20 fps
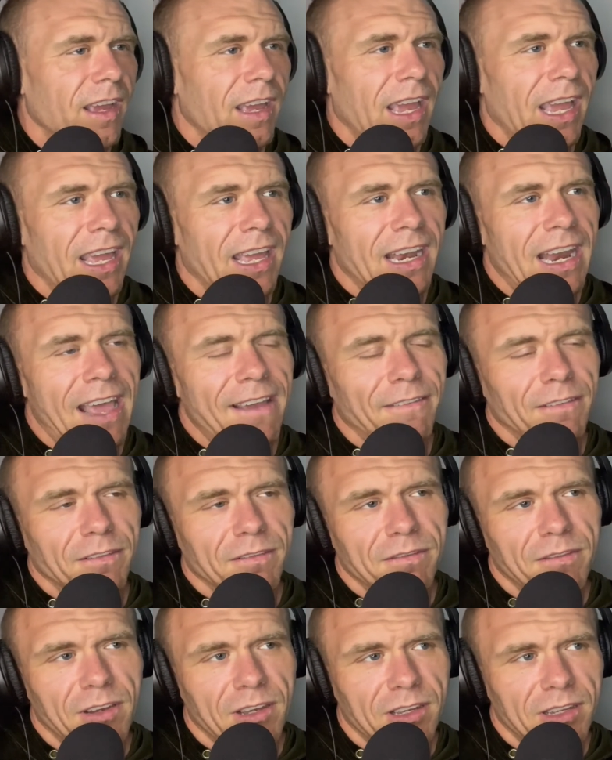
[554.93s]
and having
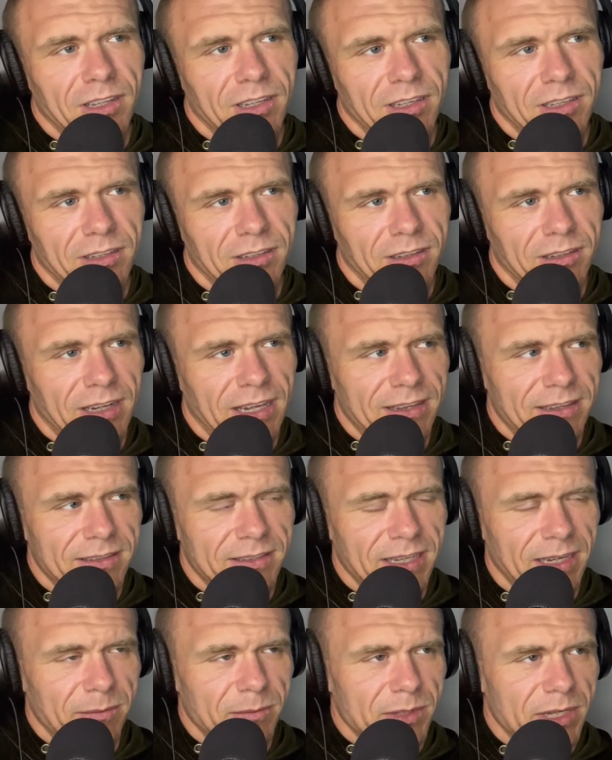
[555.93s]
fun at the
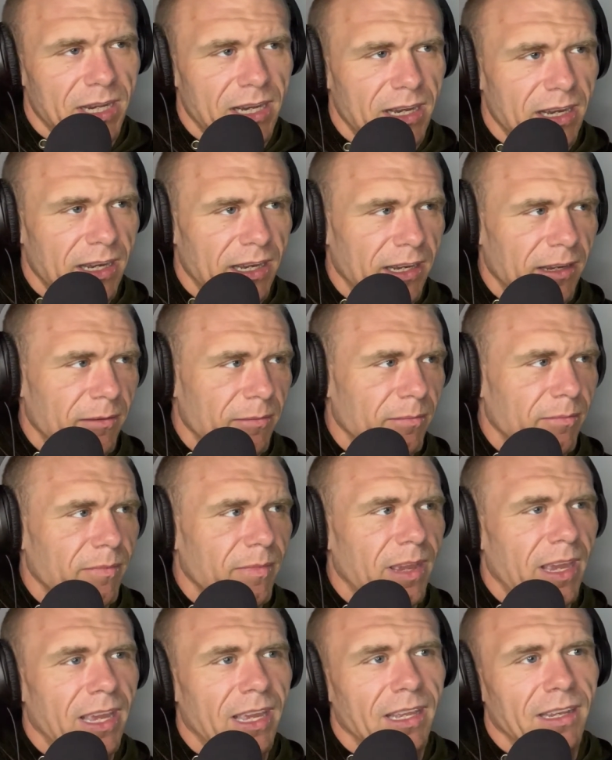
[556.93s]
same
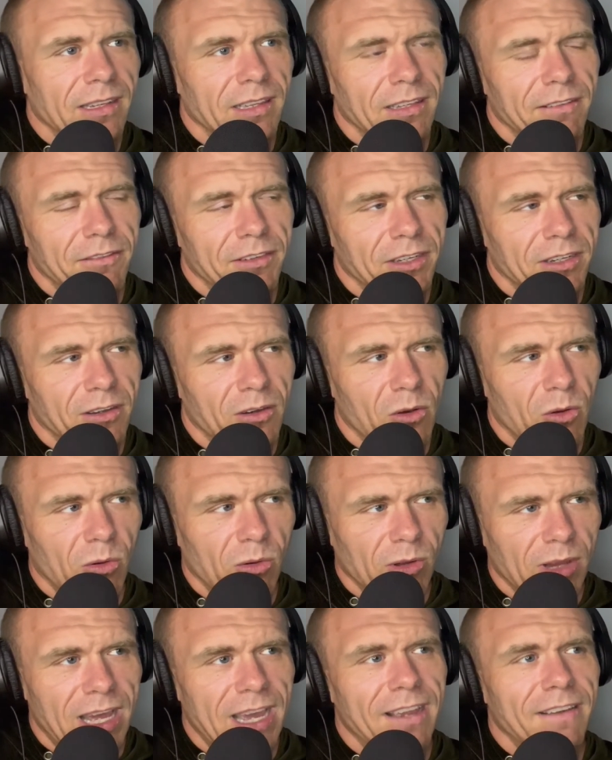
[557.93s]
time and living a
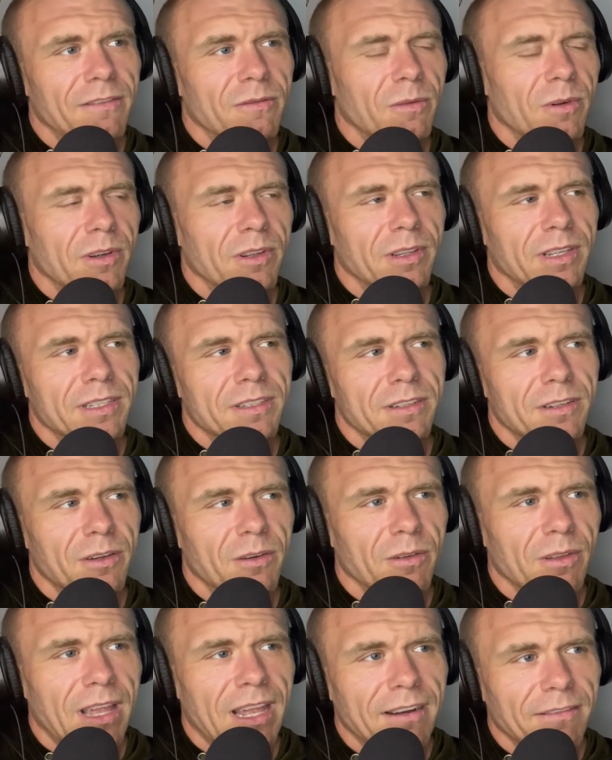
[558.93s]
whole life where you get to
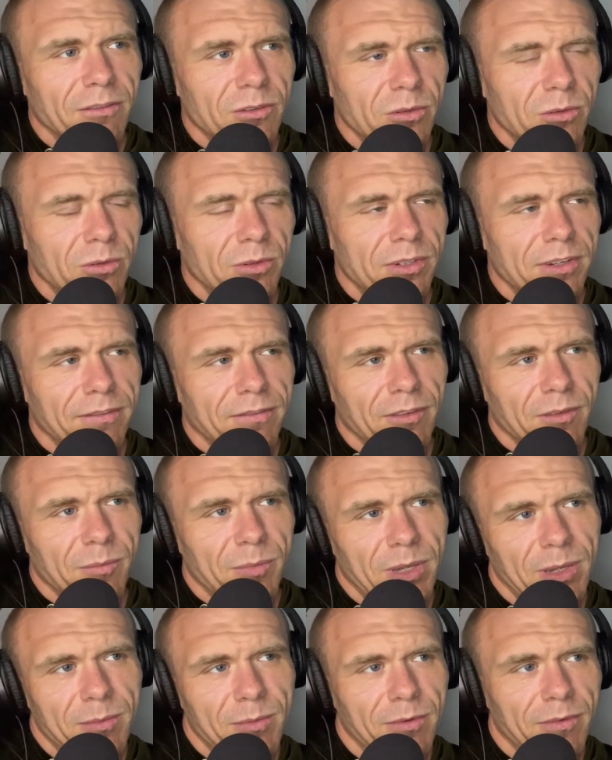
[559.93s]
know a lot of cool different
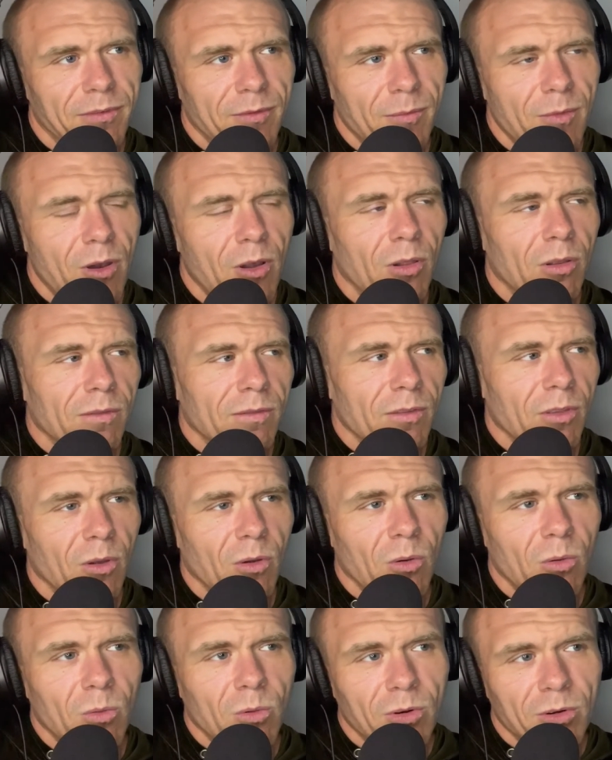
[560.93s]
people from all over the
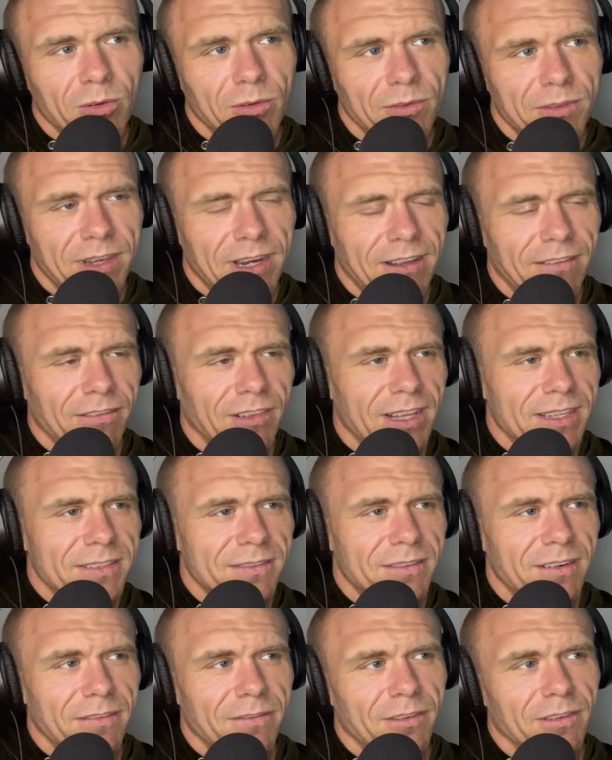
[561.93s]
whole world that have lots
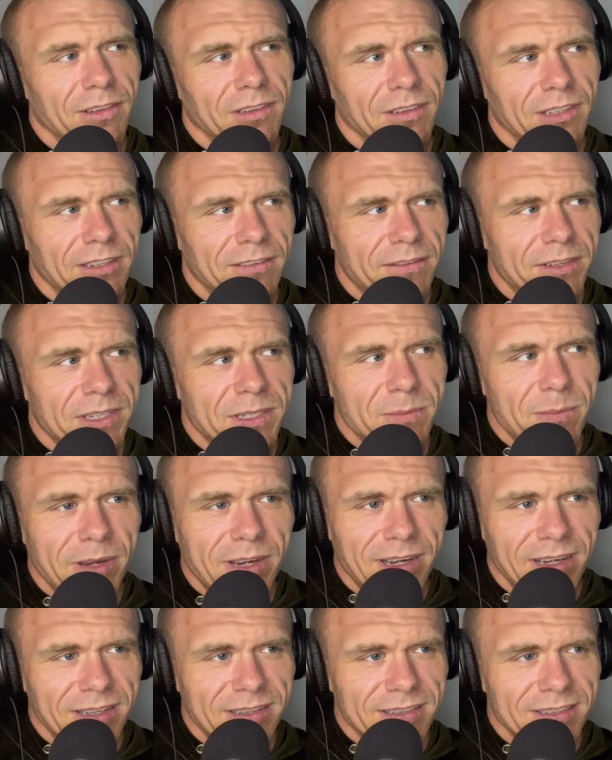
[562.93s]
of different lived
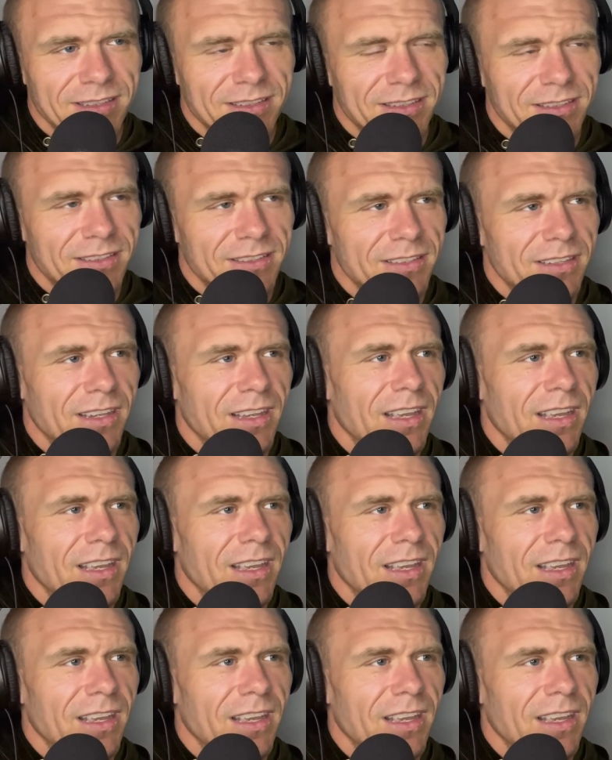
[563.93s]
experiences,